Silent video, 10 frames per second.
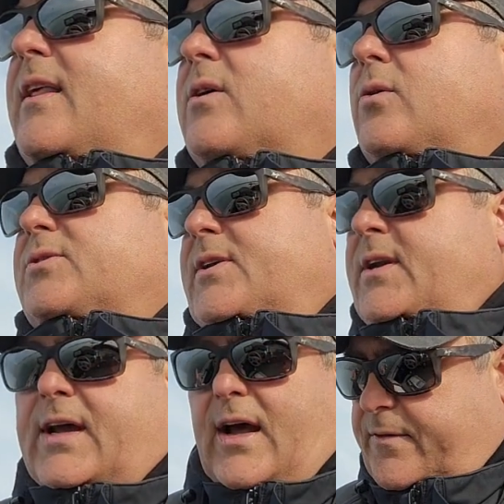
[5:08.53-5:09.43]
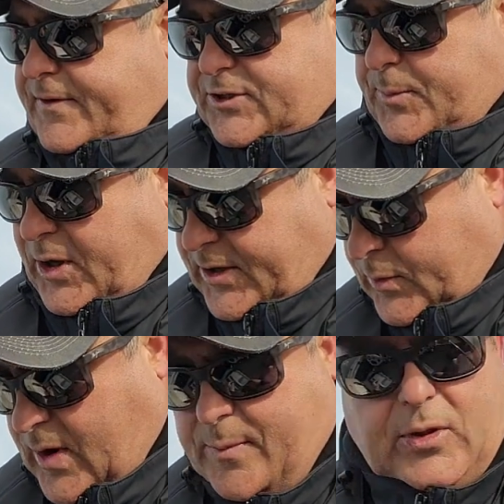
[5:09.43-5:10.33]
goes in. I got fish marking
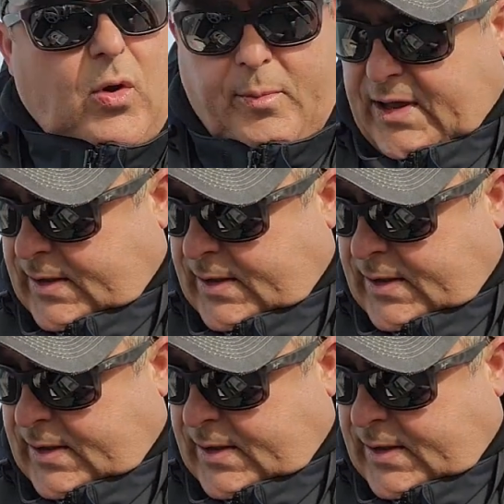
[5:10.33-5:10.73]
right below me.